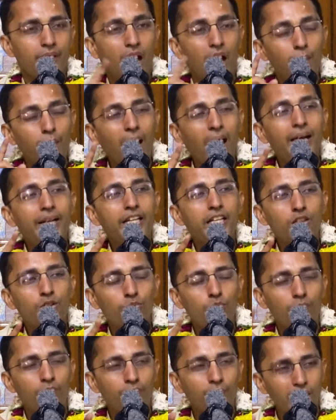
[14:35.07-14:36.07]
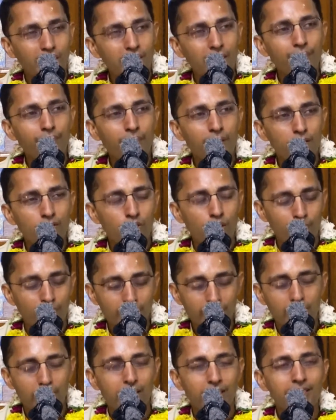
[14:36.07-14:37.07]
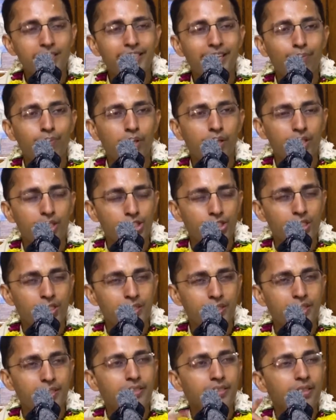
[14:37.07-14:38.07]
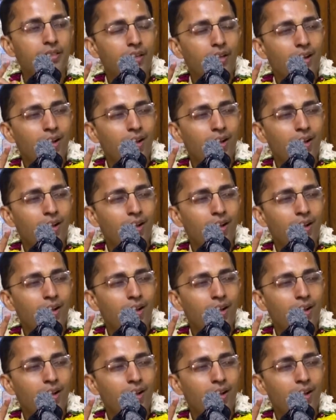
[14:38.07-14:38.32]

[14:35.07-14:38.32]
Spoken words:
Amanitvam, adambitvam, in 13th chapter Krishna says,